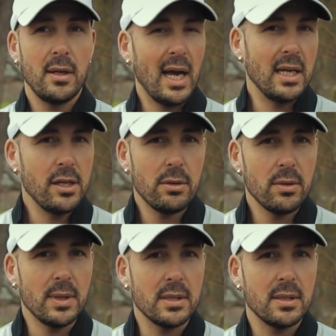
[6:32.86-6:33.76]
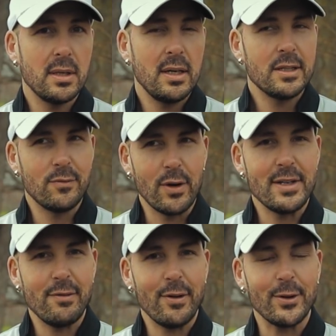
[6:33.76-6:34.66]
How do you do it? It's
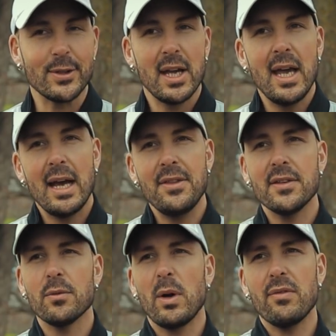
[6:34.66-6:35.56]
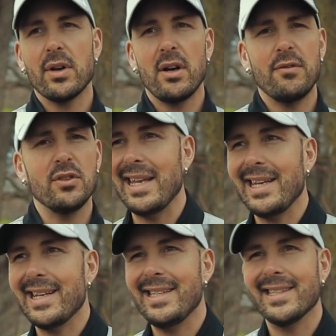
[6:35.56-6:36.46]
very difficult. And this is why very often
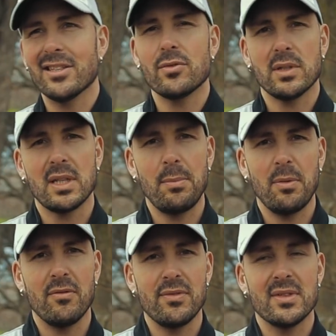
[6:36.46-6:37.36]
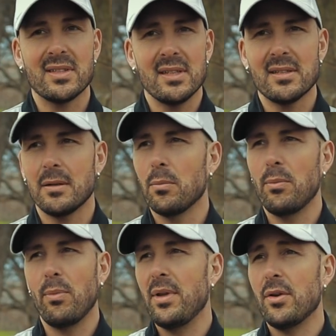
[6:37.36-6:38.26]
any industrial type of
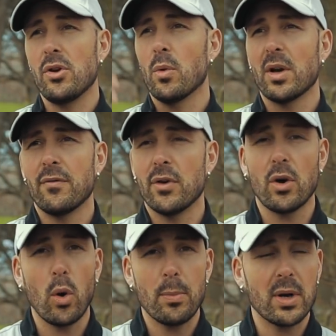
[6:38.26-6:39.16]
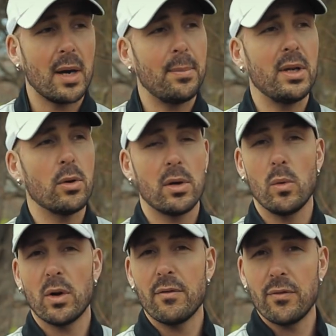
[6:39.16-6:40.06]
system, whether you're working for a corporate company or you're
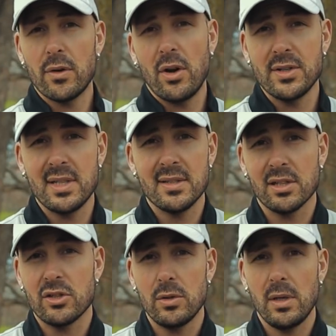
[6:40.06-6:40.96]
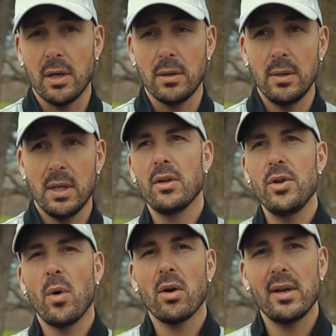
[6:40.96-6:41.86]
working for an artistic studio,
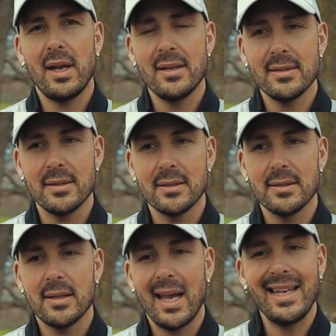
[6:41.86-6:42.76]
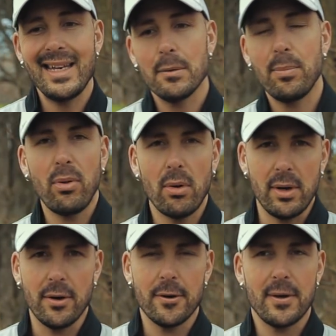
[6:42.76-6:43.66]
you are in essence, any
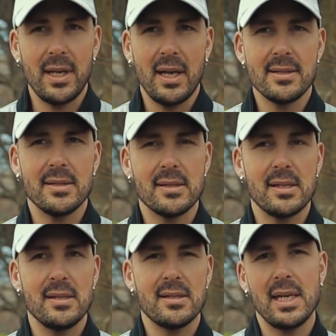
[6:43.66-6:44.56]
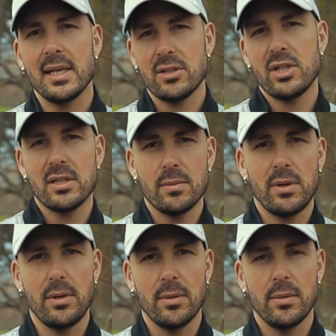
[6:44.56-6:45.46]
employer in essence is taking a chance
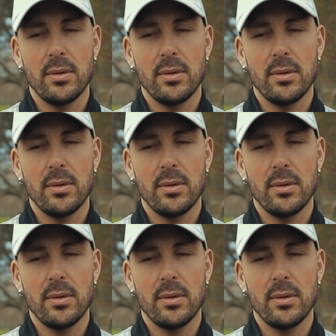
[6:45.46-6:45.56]
with you.